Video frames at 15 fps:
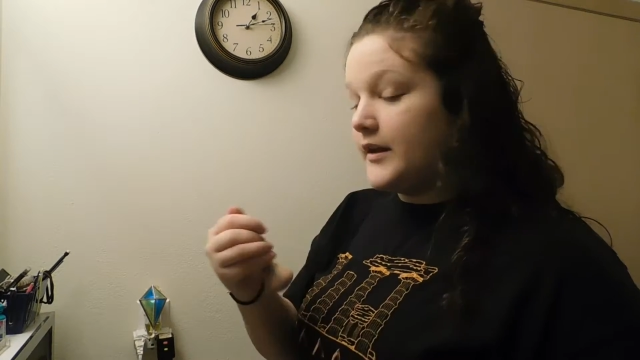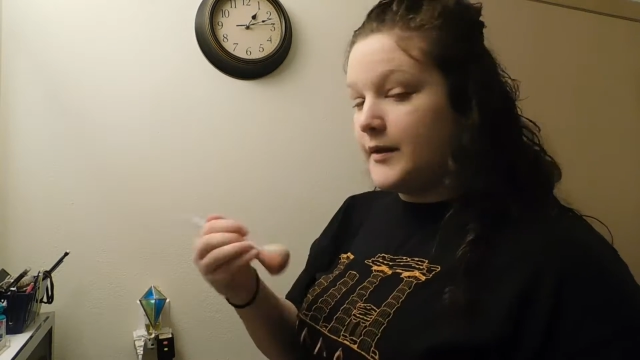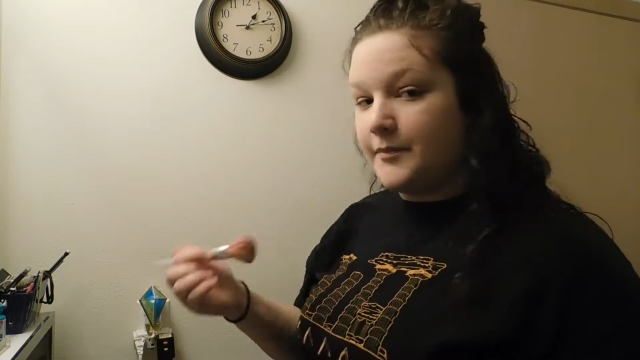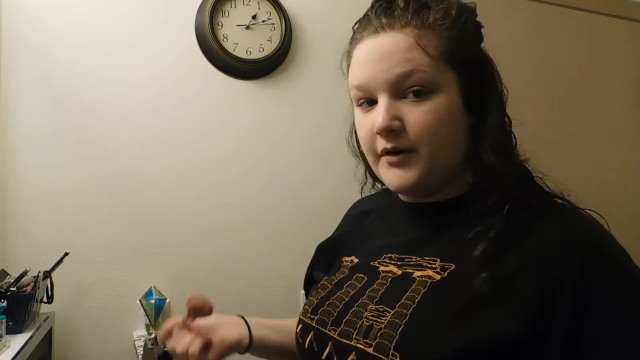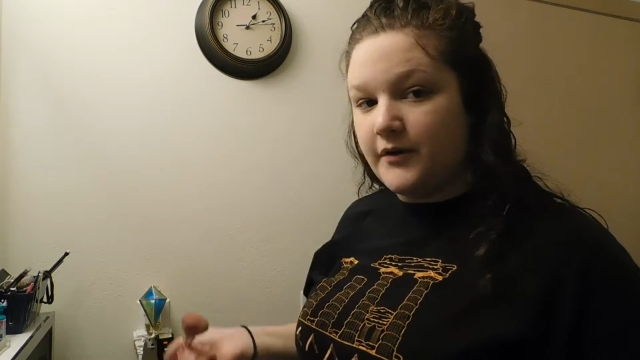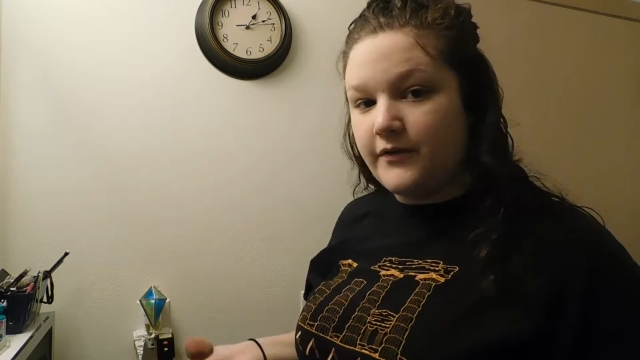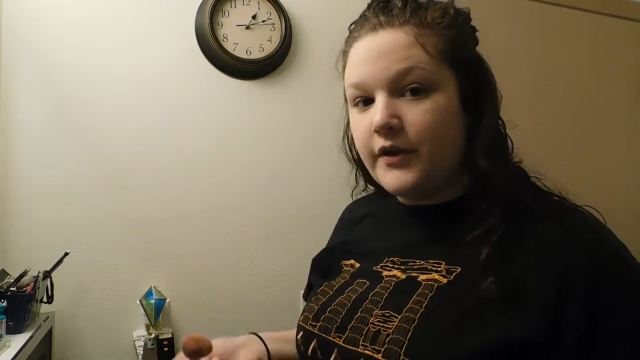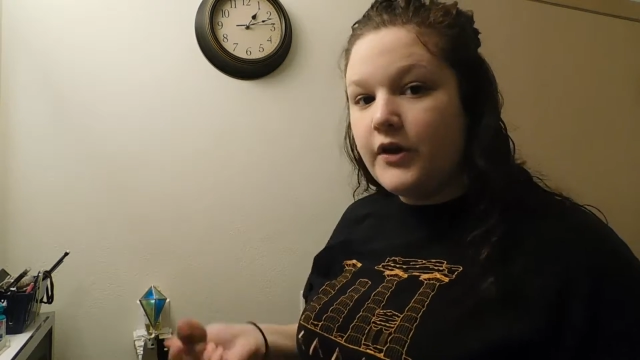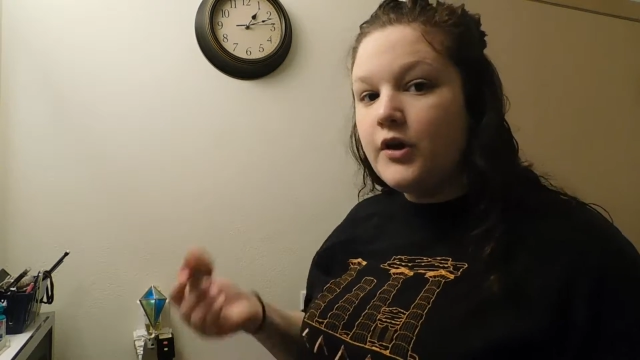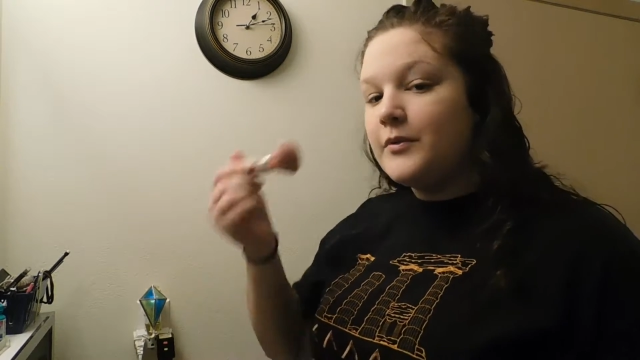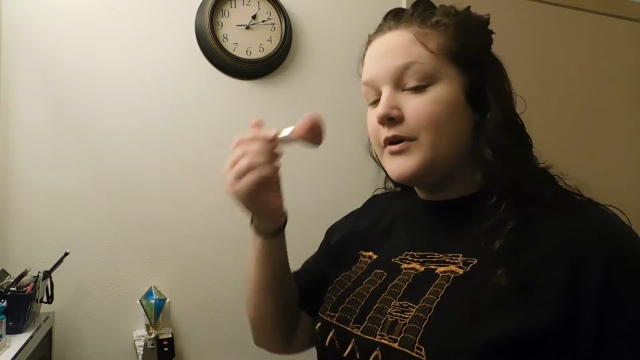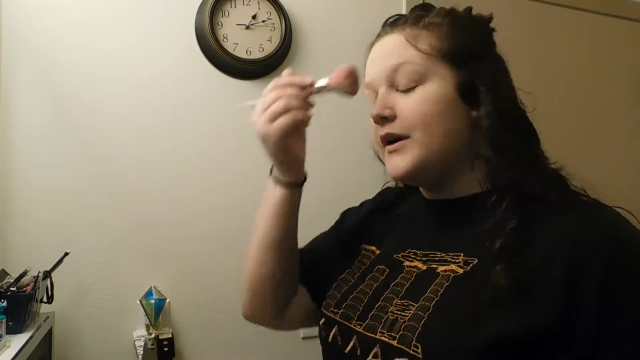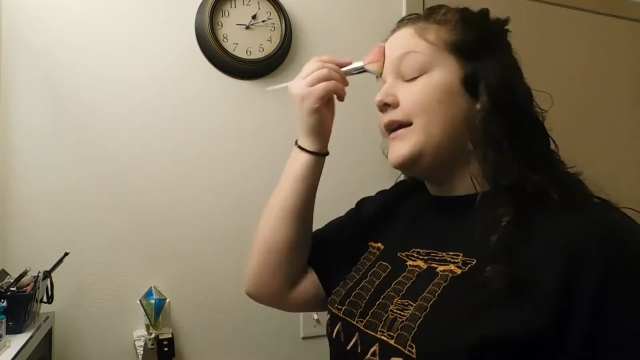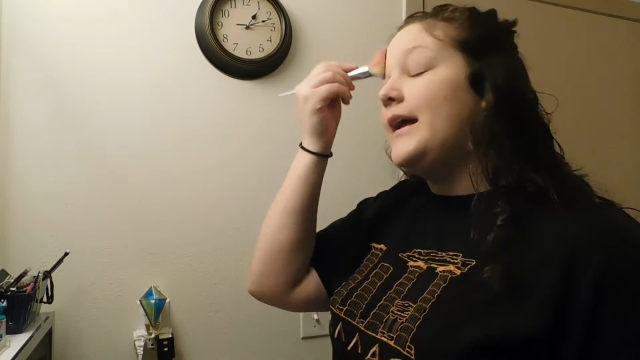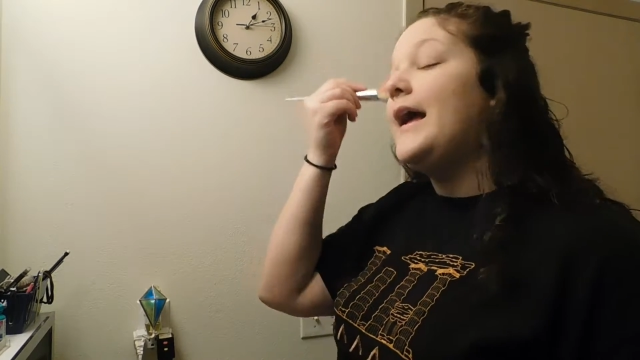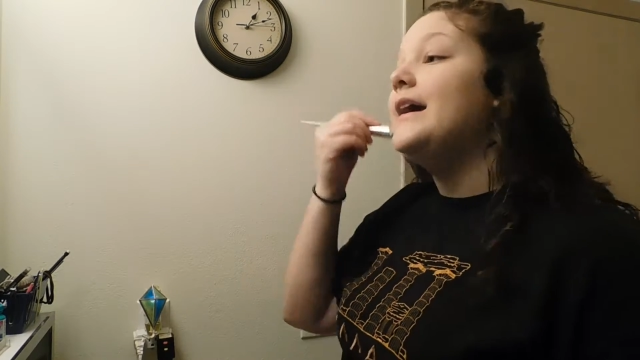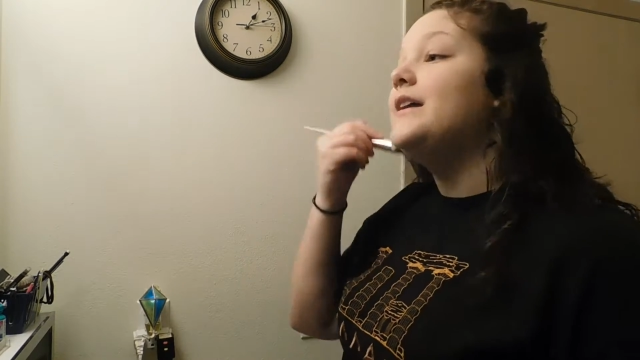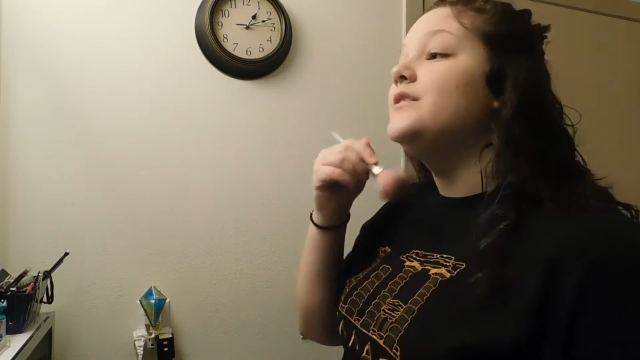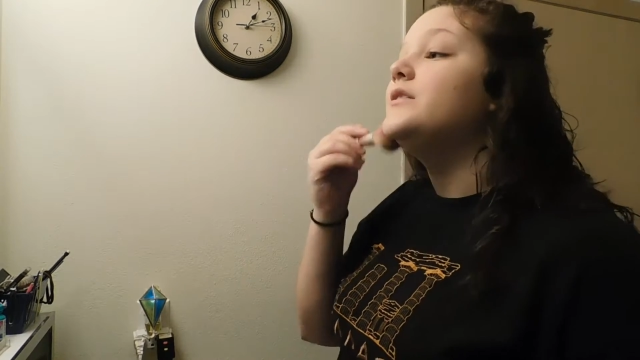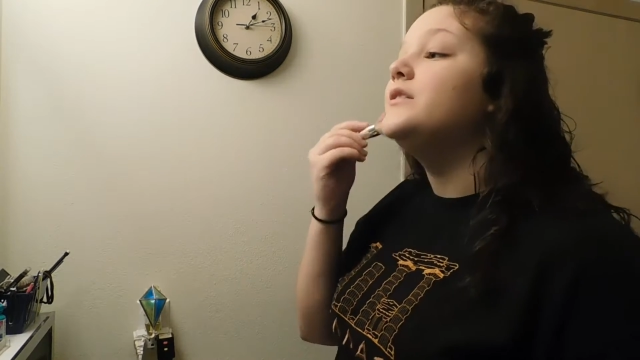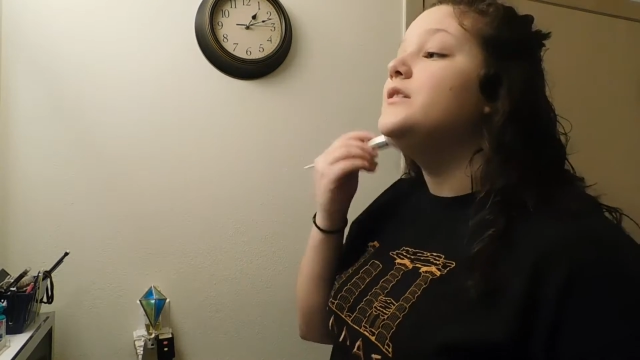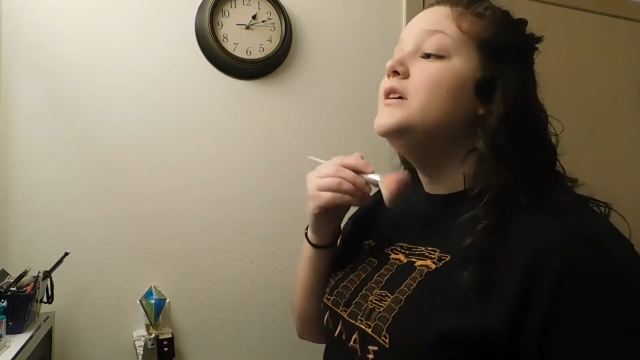like perfume or a
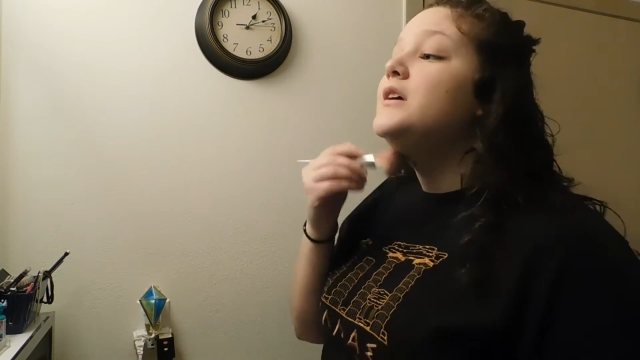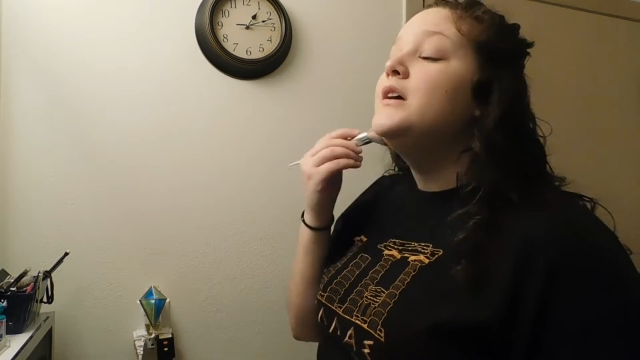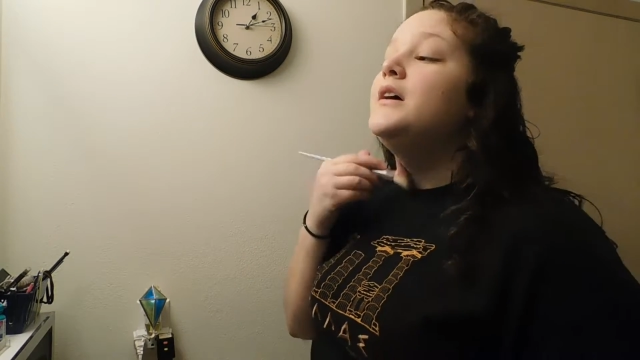candle.